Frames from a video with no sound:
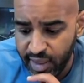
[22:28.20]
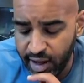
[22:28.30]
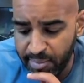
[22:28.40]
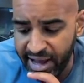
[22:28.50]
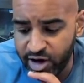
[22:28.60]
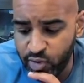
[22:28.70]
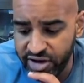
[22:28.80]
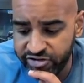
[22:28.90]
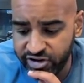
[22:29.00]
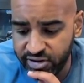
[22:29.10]
my
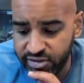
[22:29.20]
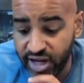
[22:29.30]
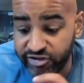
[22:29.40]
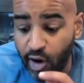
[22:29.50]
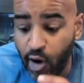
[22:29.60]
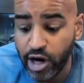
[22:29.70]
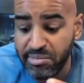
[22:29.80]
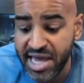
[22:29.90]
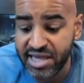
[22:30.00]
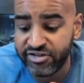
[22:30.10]
question, does
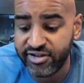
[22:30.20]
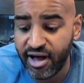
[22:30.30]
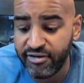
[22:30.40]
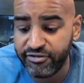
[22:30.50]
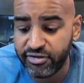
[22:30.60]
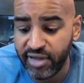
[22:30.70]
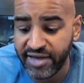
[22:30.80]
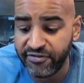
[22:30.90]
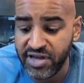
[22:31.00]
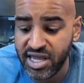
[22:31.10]
automating stuff like
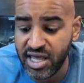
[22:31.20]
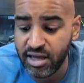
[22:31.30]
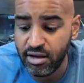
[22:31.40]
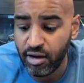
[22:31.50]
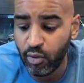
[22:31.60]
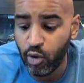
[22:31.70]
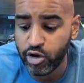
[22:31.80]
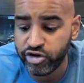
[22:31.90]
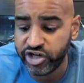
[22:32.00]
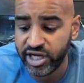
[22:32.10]
feeding,
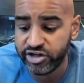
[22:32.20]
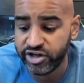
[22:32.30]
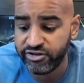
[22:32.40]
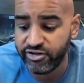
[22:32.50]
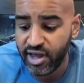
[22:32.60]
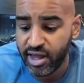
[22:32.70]
water changes,